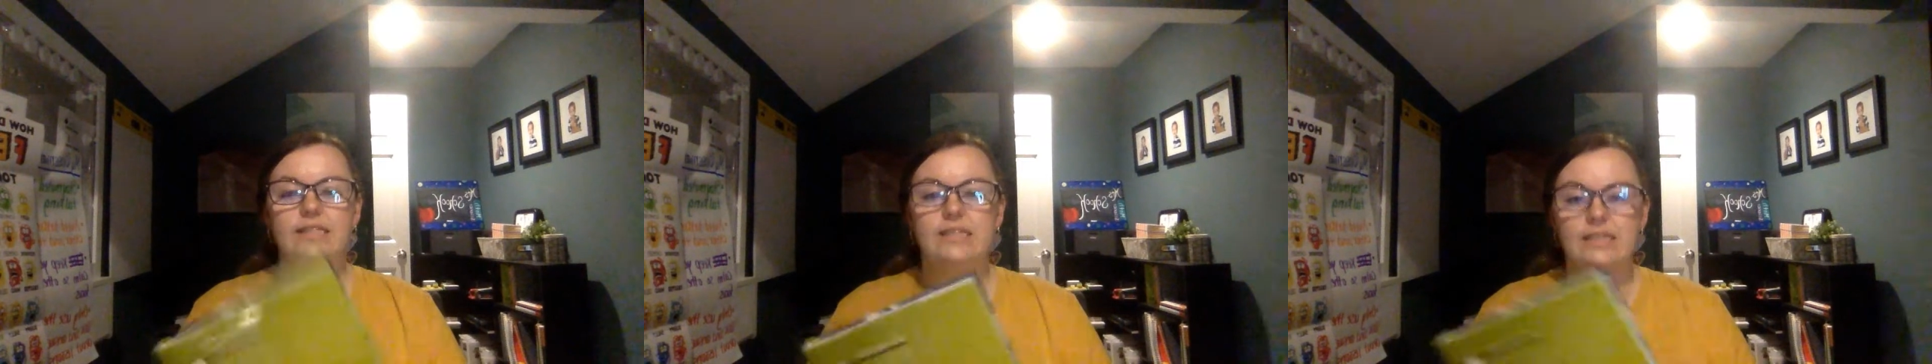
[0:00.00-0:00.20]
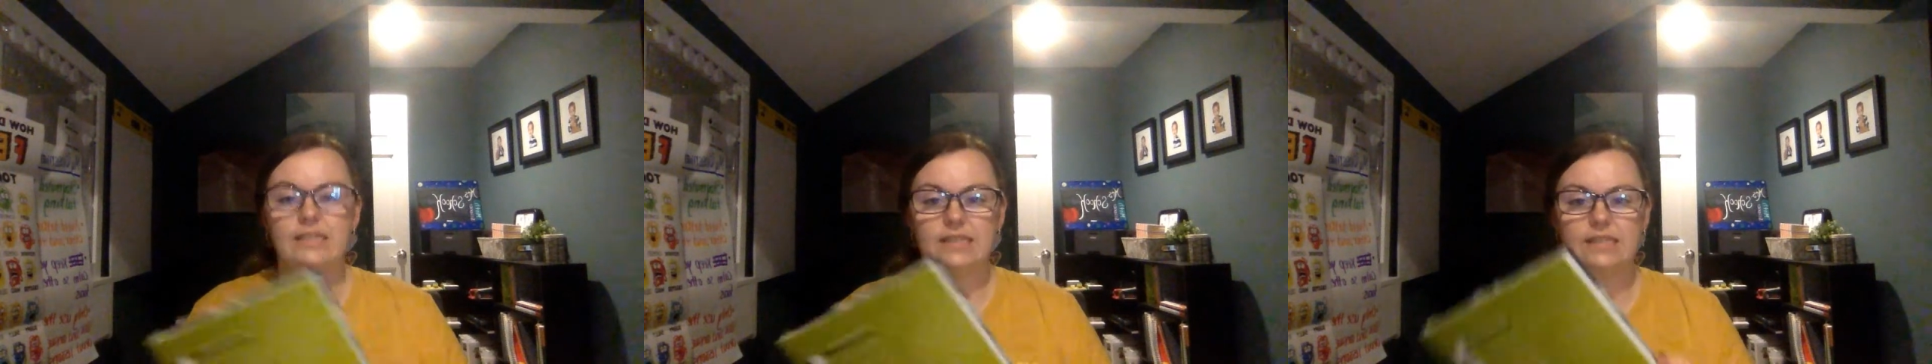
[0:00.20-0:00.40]

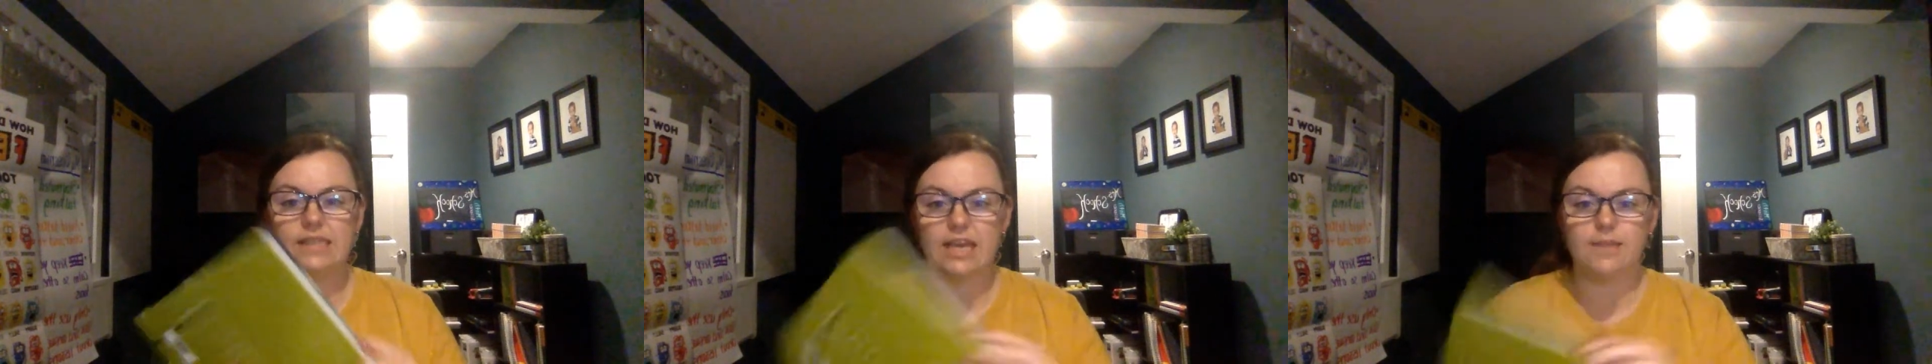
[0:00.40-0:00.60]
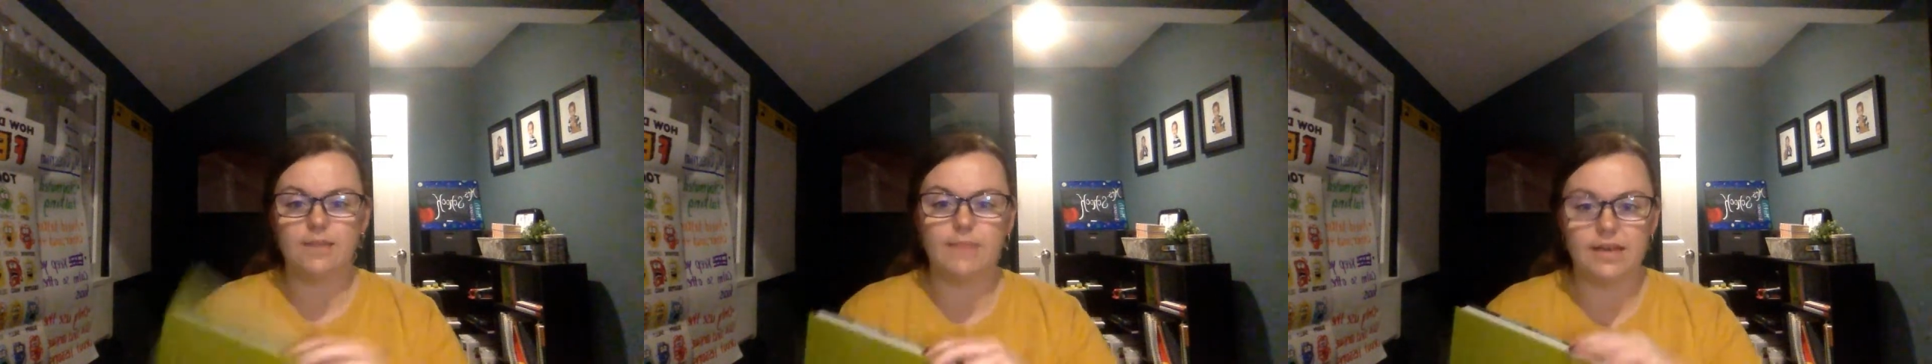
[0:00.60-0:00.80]
is the
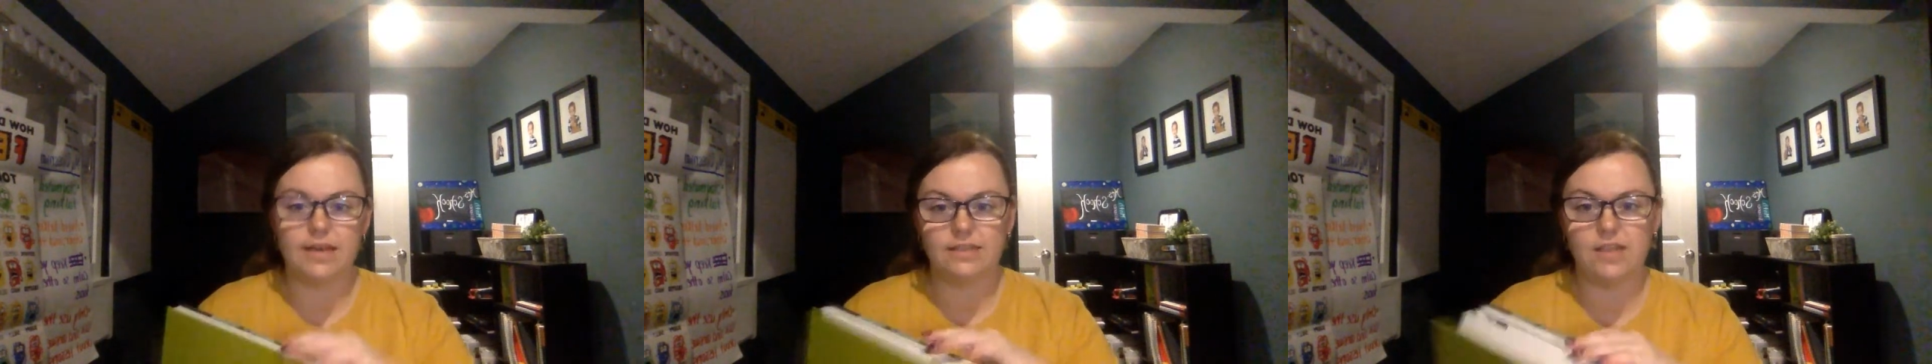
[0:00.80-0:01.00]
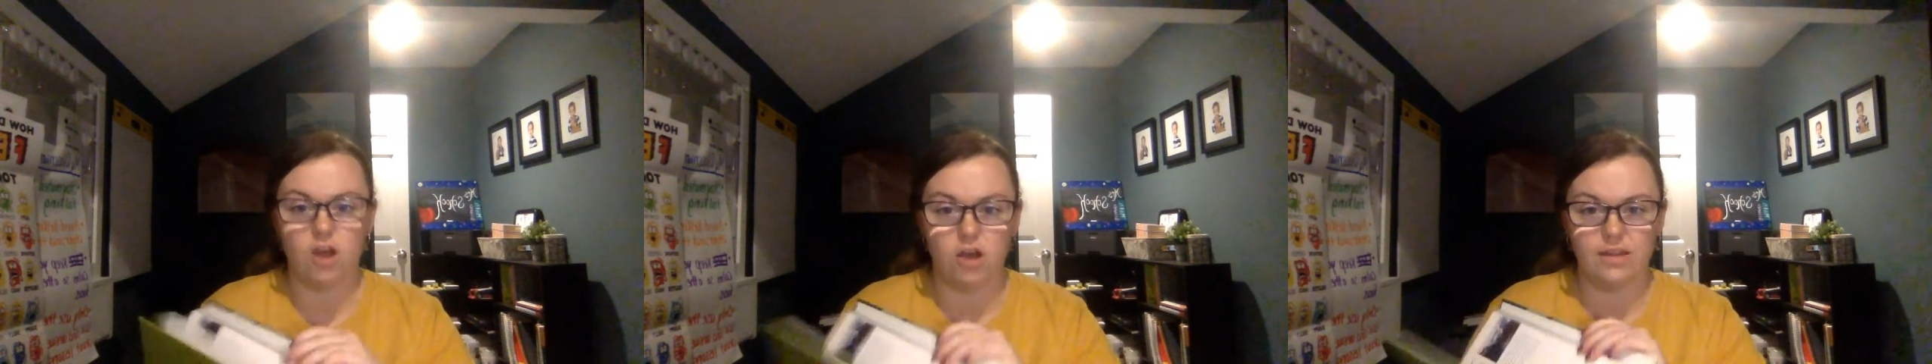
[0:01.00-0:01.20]
same as
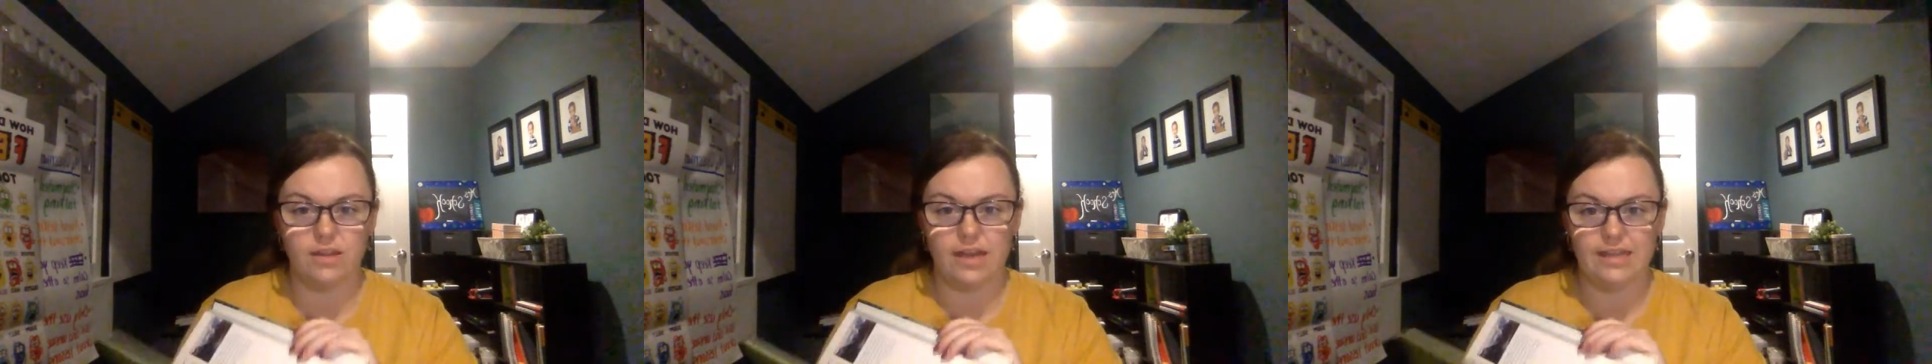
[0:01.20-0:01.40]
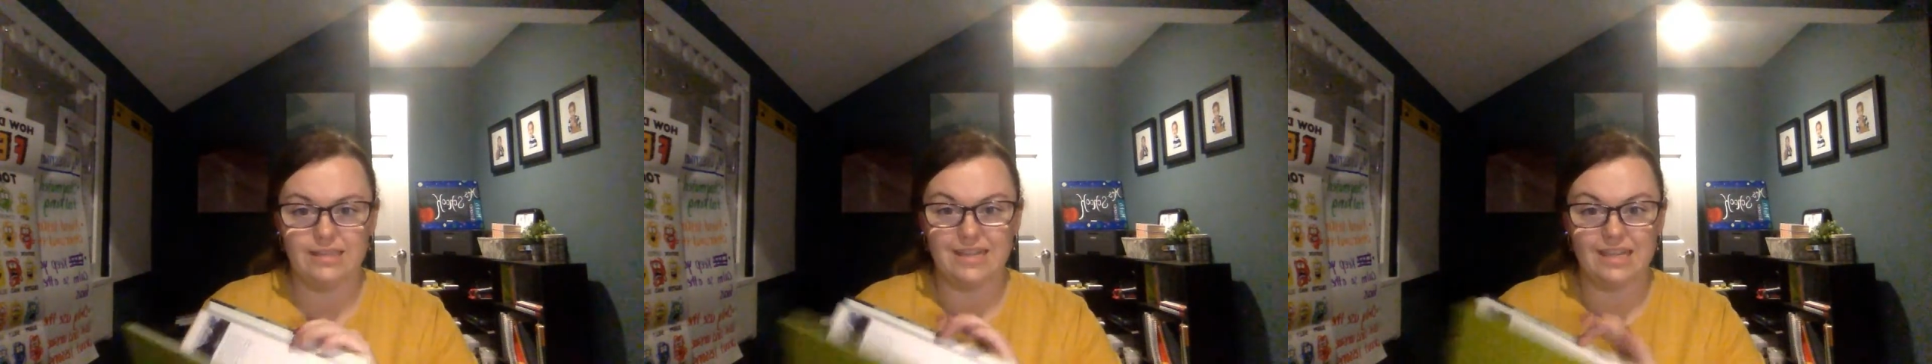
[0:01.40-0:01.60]
the
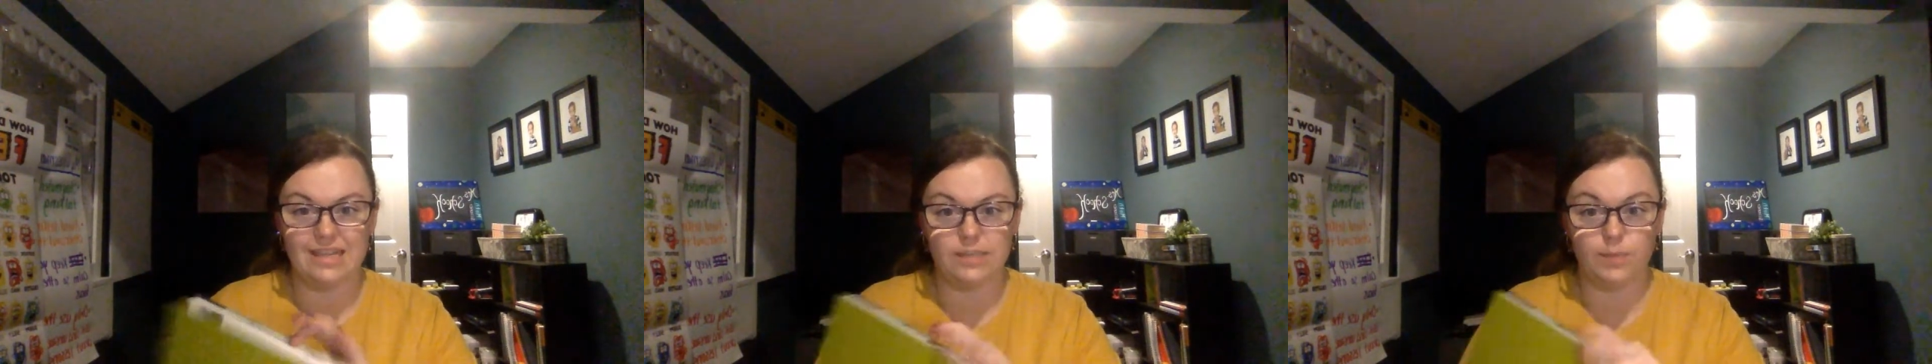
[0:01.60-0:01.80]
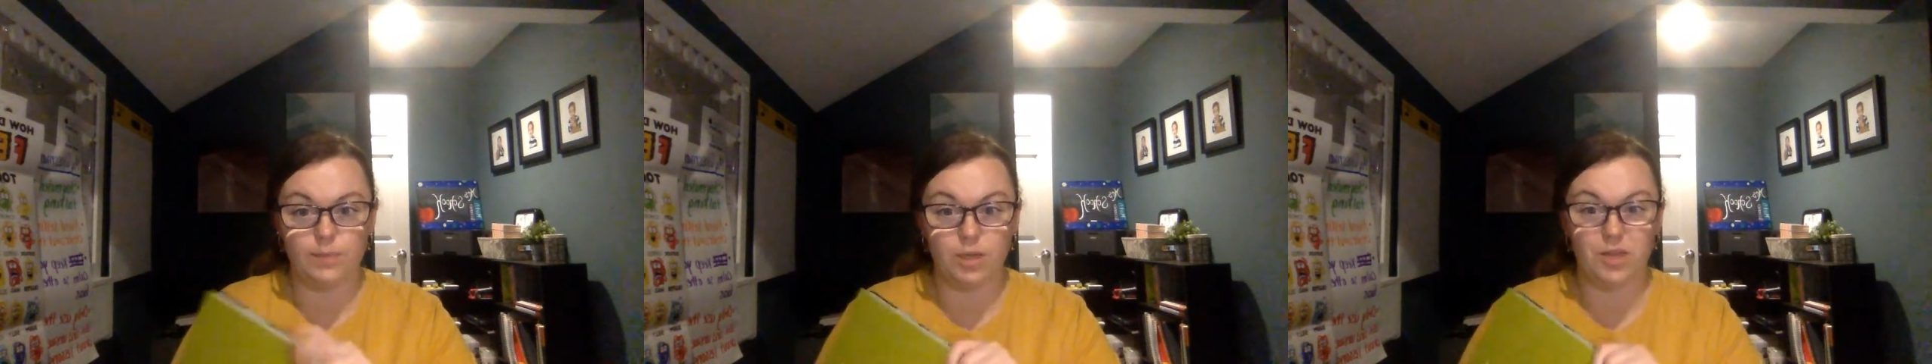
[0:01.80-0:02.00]
online
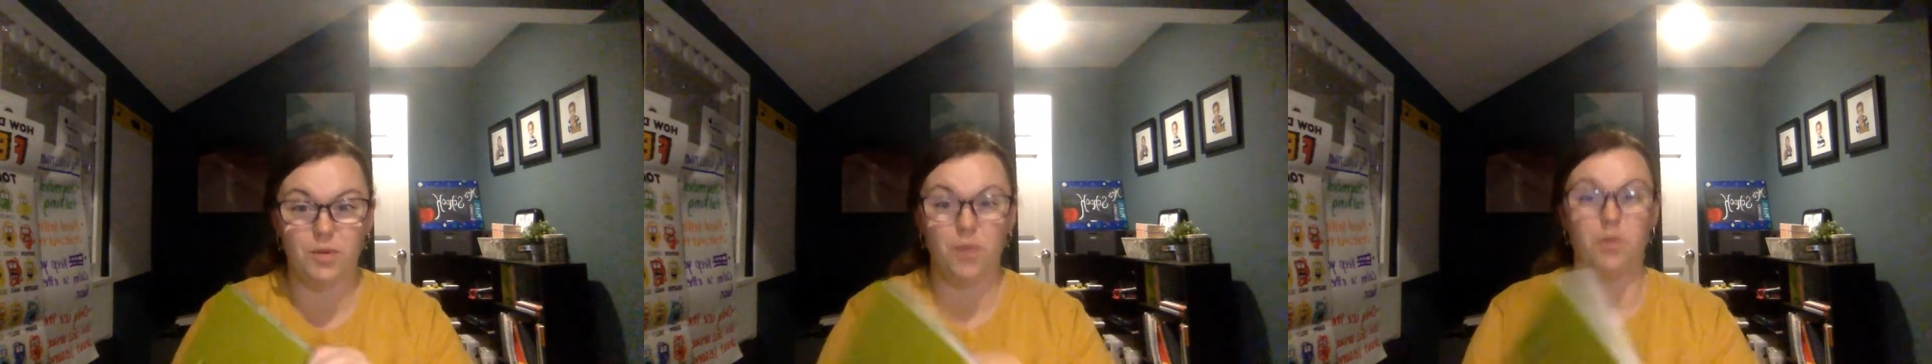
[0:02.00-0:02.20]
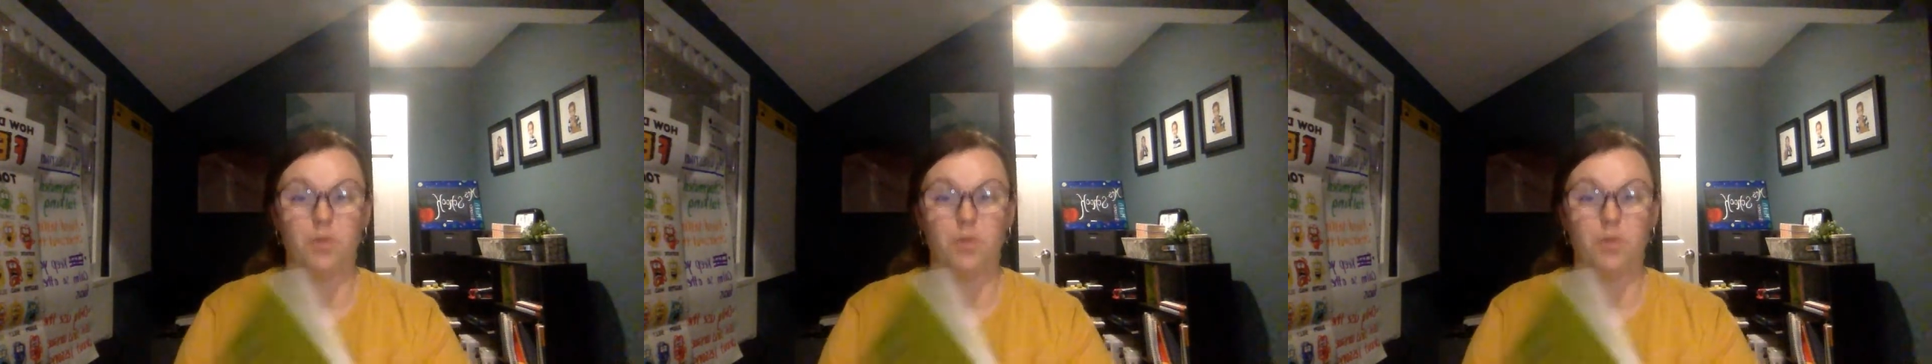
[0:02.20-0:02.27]
science book that we